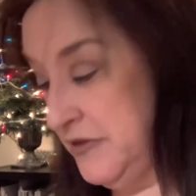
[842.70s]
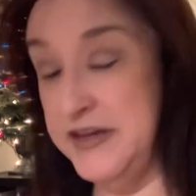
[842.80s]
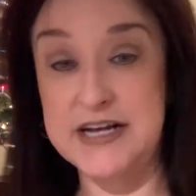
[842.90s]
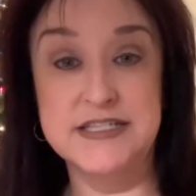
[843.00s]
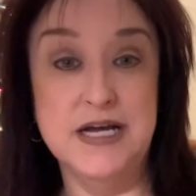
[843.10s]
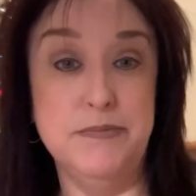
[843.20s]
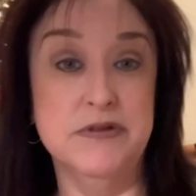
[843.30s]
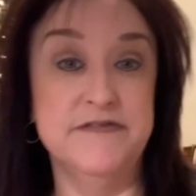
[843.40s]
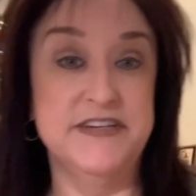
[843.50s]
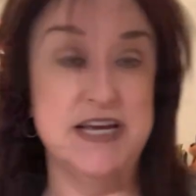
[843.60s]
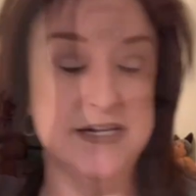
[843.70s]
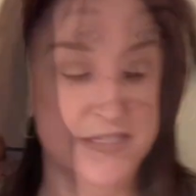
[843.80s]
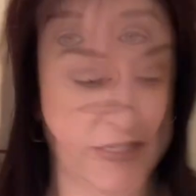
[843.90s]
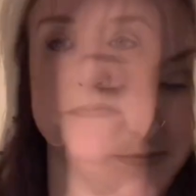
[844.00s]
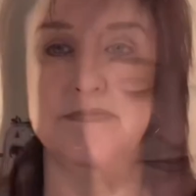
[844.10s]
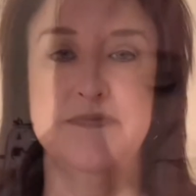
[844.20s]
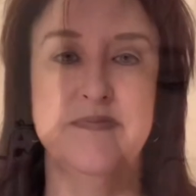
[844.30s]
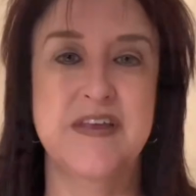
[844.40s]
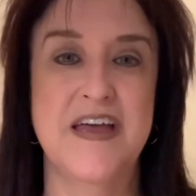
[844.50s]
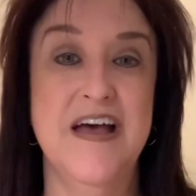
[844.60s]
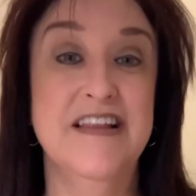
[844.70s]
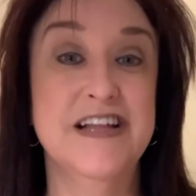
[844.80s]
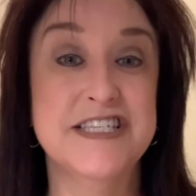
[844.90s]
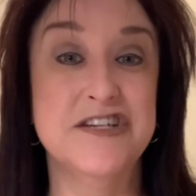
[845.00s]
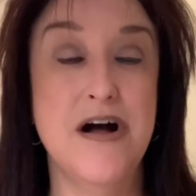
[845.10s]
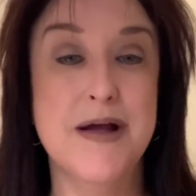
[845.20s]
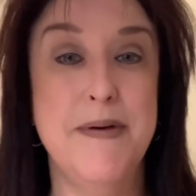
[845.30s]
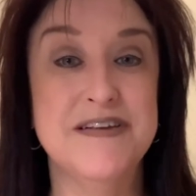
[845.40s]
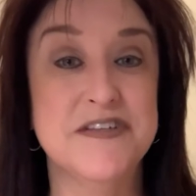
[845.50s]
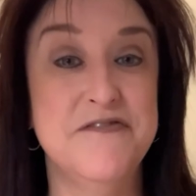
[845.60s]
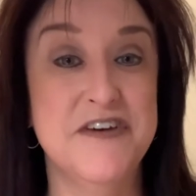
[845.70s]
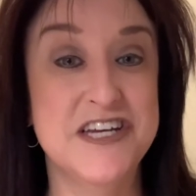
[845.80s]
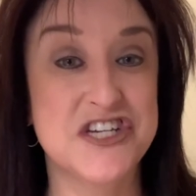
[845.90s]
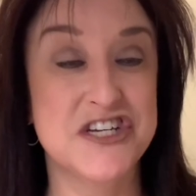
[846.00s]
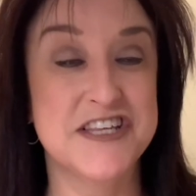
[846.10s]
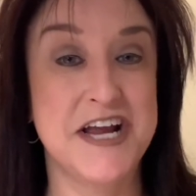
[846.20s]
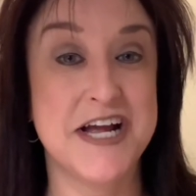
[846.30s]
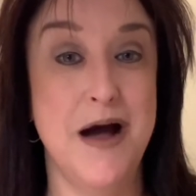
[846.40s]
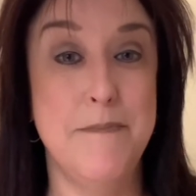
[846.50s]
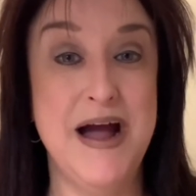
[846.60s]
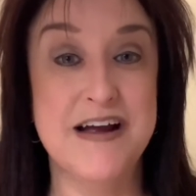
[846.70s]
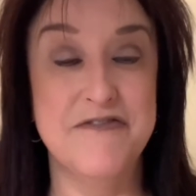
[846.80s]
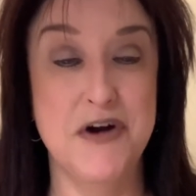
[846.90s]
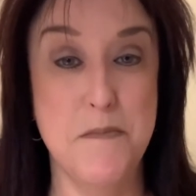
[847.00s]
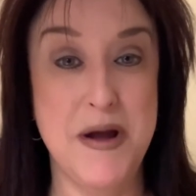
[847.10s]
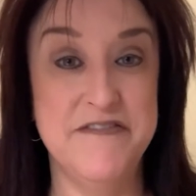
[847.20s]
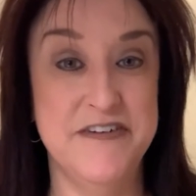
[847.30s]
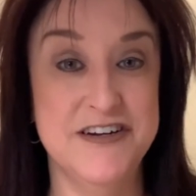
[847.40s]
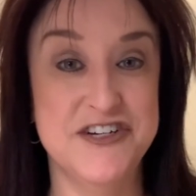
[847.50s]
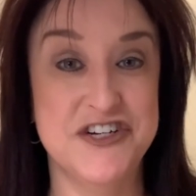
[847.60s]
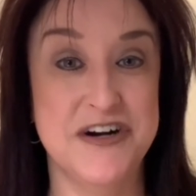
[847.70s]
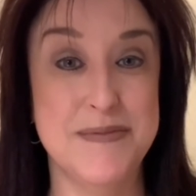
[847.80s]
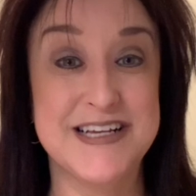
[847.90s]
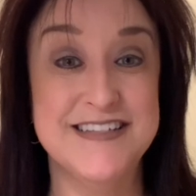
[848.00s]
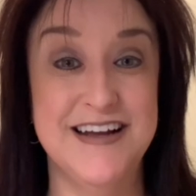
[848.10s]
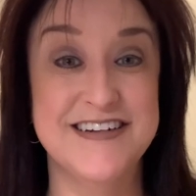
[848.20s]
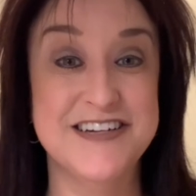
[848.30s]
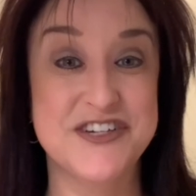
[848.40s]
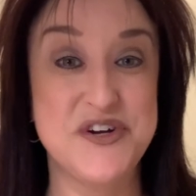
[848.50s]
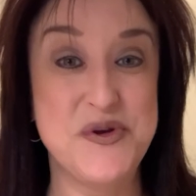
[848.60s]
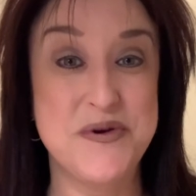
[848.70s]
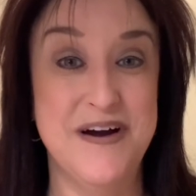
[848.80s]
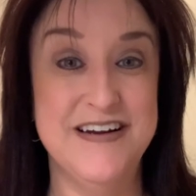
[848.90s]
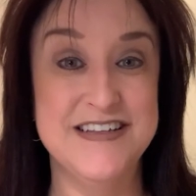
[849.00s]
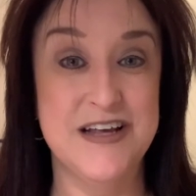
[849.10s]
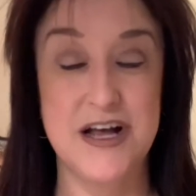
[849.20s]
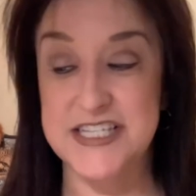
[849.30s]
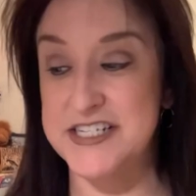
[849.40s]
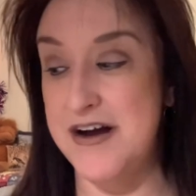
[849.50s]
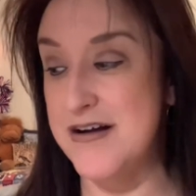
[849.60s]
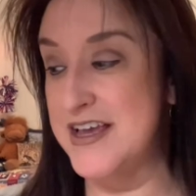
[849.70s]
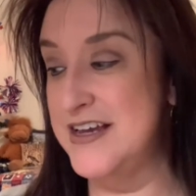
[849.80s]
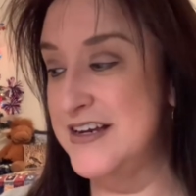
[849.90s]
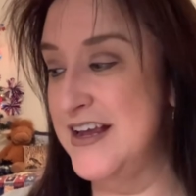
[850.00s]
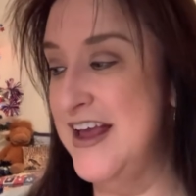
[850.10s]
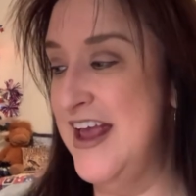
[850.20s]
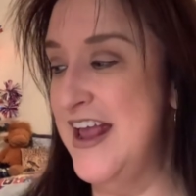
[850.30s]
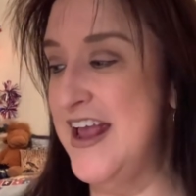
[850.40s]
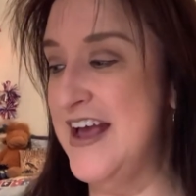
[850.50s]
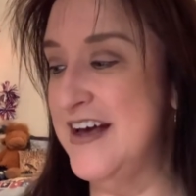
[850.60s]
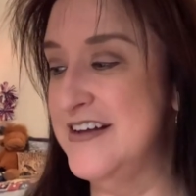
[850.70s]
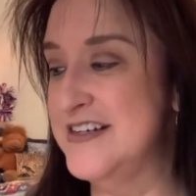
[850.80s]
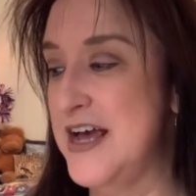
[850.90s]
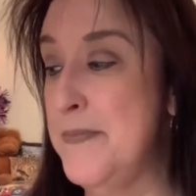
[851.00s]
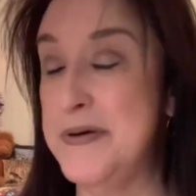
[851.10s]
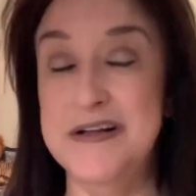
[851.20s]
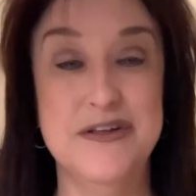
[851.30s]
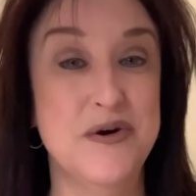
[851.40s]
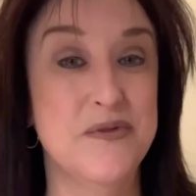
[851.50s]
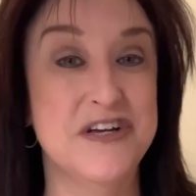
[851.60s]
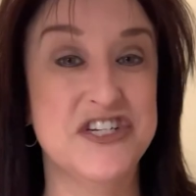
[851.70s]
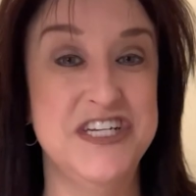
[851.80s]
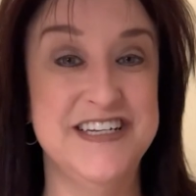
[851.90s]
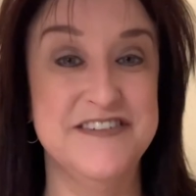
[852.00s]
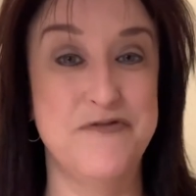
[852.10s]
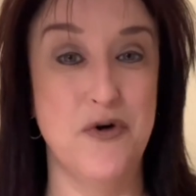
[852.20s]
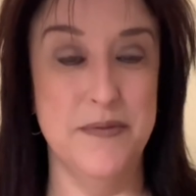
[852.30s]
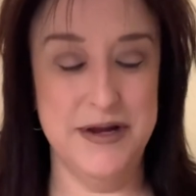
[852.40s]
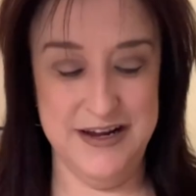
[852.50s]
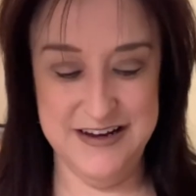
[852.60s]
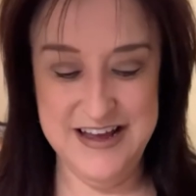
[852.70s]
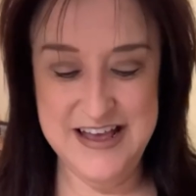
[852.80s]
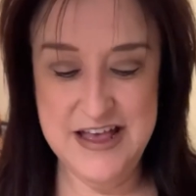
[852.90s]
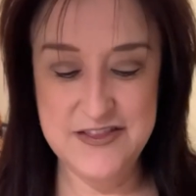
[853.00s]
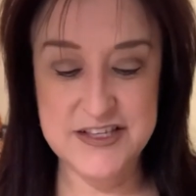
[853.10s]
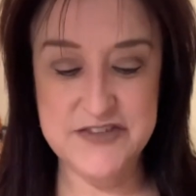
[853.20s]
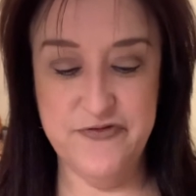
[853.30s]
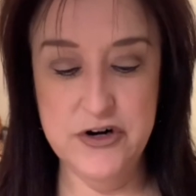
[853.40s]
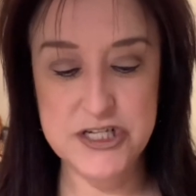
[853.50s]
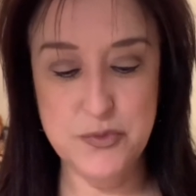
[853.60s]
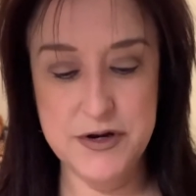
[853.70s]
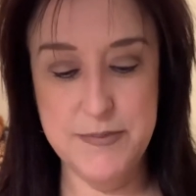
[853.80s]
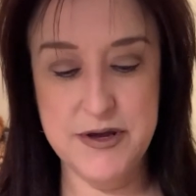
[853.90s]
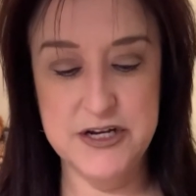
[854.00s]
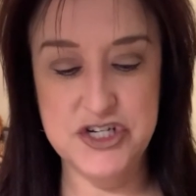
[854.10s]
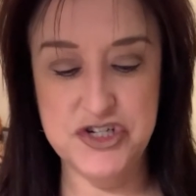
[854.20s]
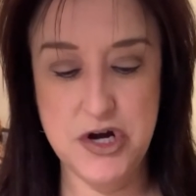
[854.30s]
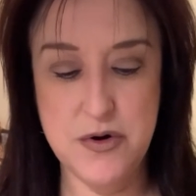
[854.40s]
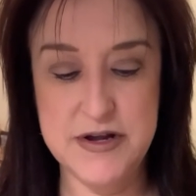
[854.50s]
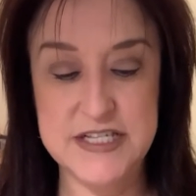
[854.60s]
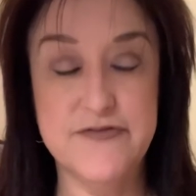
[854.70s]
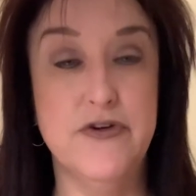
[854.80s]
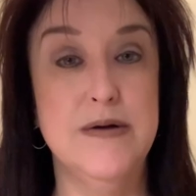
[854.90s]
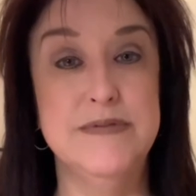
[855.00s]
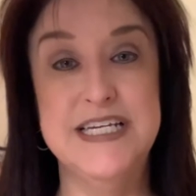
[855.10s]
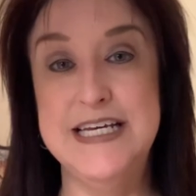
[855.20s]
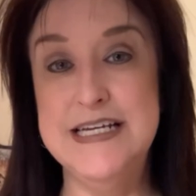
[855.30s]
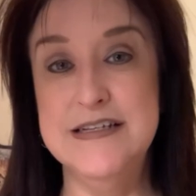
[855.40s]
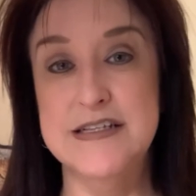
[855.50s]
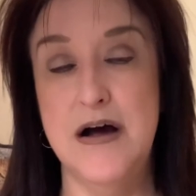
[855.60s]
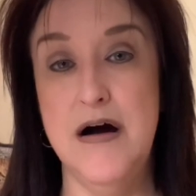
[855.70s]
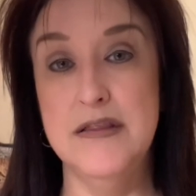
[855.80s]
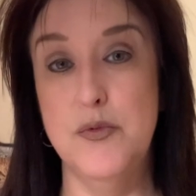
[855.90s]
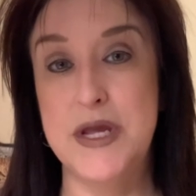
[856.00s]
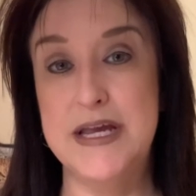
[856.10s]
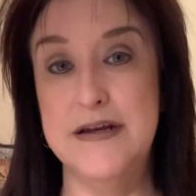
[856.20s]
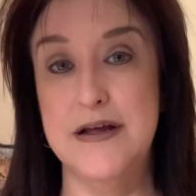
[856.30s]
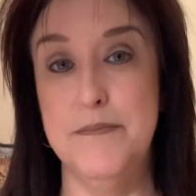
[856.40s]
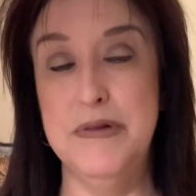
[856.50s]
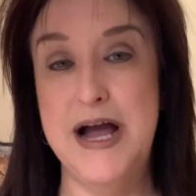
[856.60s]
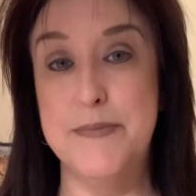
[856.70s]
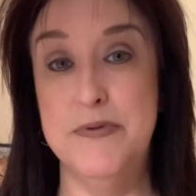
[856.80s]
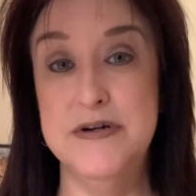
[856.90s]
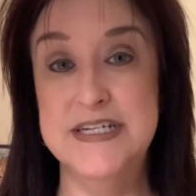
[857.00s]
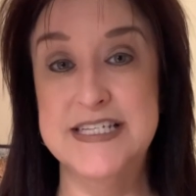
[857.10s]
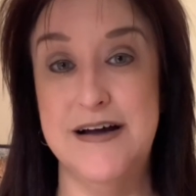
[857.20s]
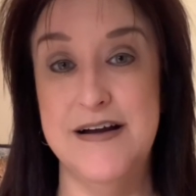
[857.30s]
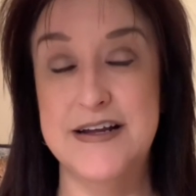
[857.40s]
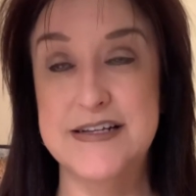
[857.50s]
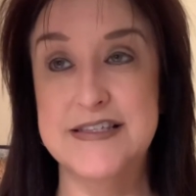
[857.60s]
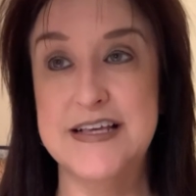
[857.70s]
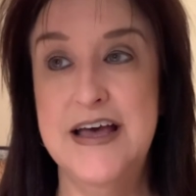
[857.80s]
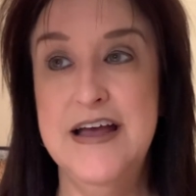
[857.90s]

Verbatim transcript: in the next couple of days. Let's talk about some finishes that I got back from my finisher. I'm excited to show you guys a stocking and a pillow that she did for me. This first one I'm gonna show is from Tis Halloween, Blackbird Designs.